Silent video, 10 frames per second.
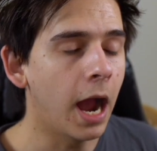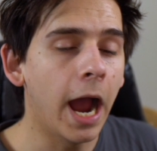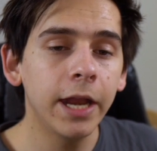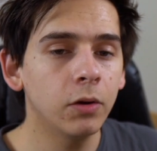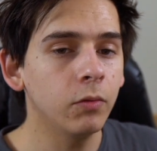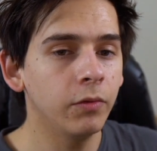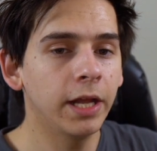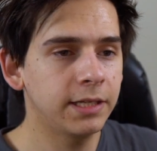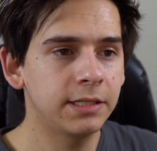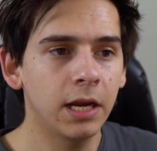I don't
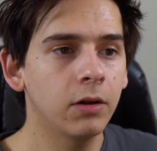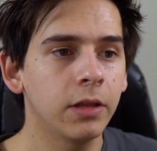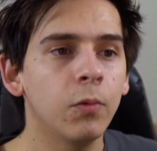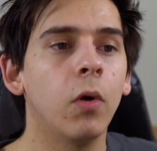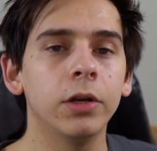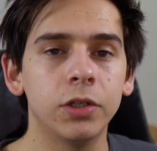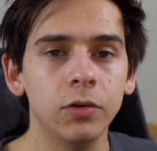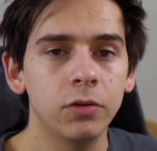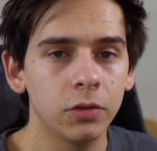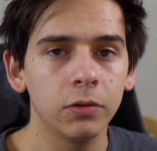necessarily want
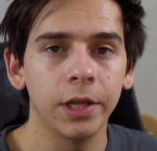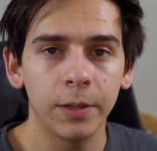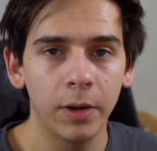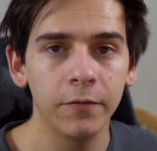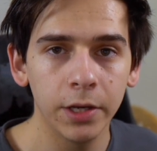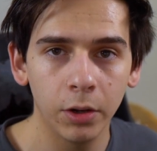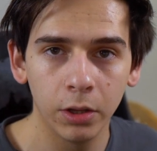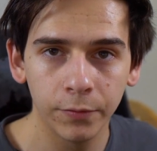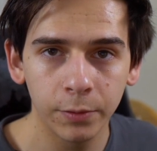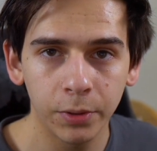you to link my video
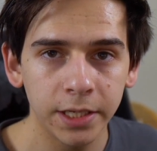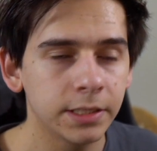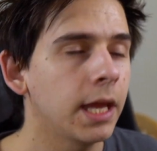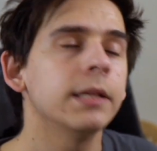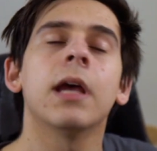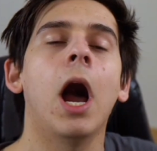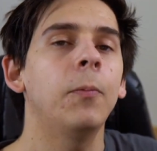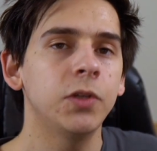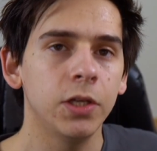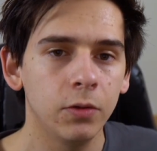all over the place. That is
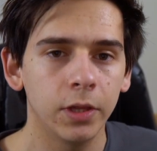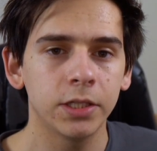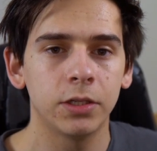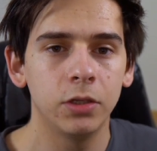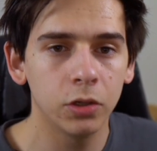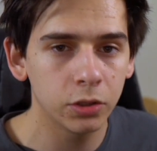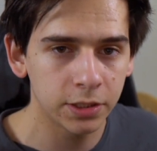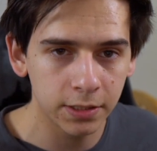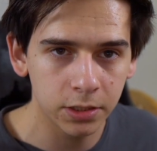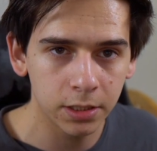up to you. That's your
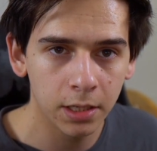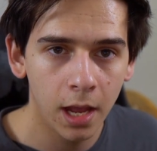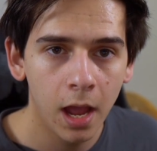decision.